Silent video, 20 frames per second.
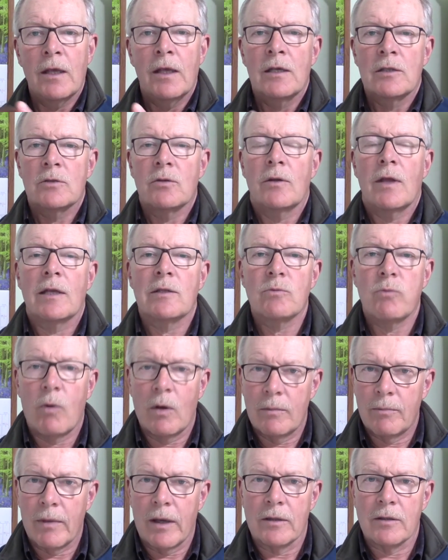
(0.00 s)
So that's
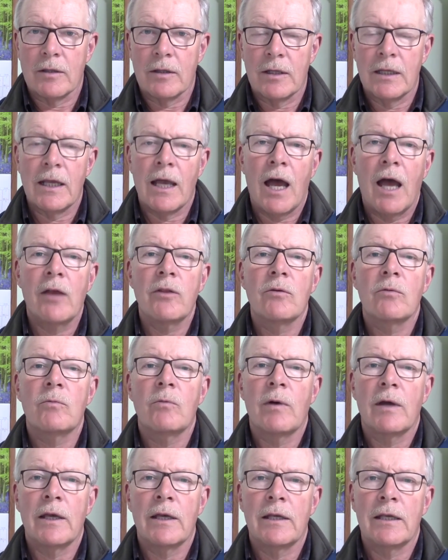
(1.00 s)
one method. The other
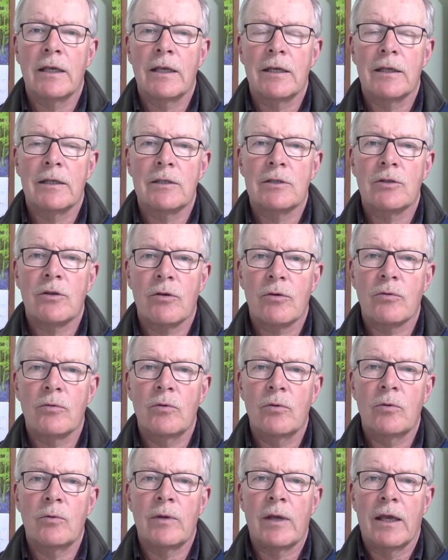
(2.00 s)
way is
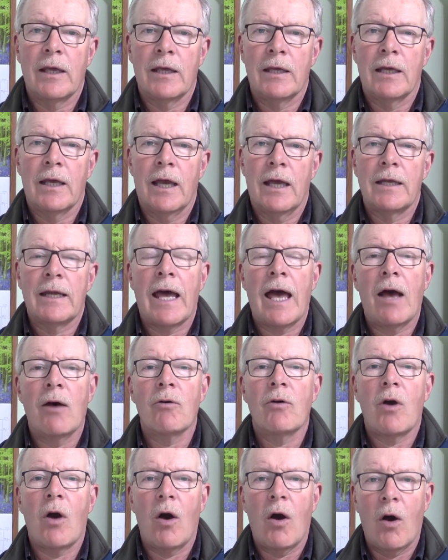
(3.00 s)
through a, an
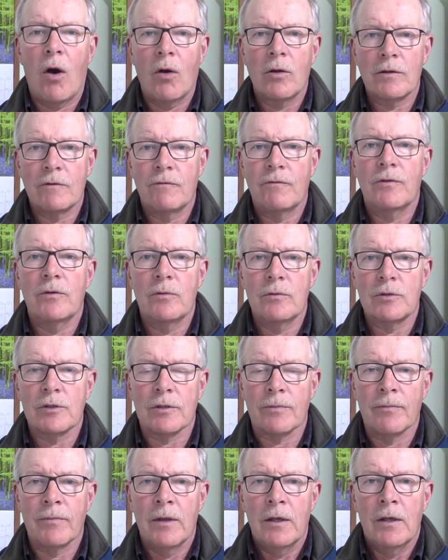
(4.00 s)
alcohol
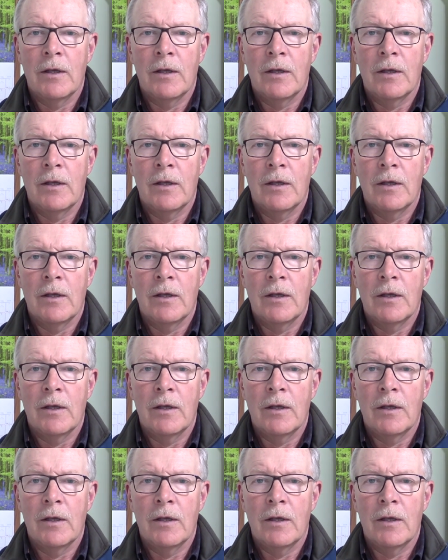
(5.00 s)
infusion.